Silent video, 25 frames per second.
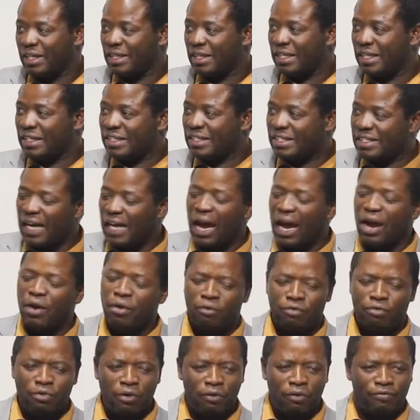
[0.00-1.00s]
The trial
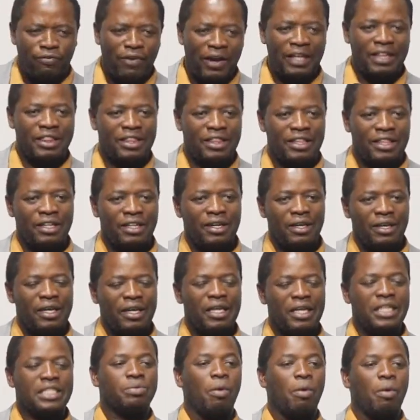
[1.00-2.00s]
of your faith
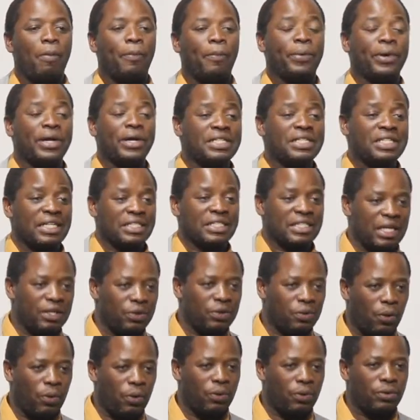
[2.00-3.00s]
is more precious than
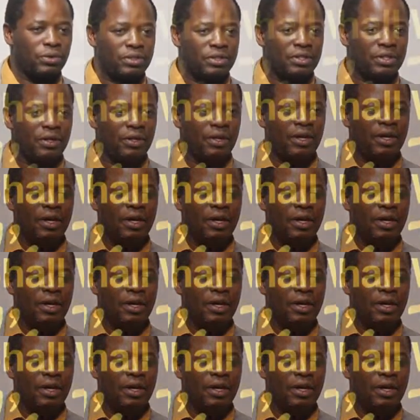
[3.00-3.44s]
gold.